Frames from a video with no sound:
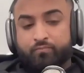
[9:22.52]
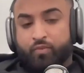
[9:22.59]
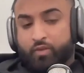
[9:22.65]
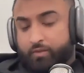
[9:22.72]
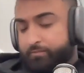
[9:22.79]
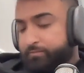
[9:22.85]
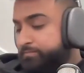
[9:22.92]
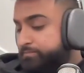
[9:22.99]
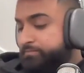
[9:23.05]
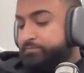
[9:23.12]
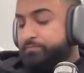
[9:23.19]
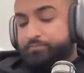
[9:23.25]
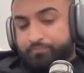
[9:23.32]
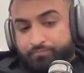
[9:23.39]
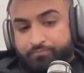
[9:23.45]
this ad
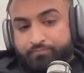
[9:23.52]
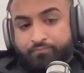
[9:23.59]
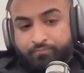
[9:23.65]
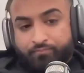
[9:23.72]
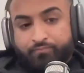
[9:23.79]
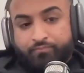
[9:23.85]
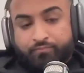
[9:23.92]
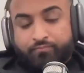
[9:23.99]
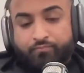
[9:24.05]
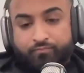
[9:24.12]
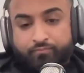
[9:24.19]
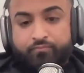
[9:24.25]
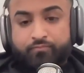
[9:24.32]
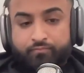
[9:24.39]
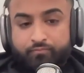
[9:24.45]
account on creatives.
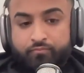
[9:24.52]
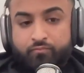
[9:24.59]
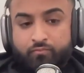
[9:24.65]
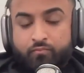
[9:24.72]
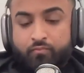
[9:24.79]
Let's spend it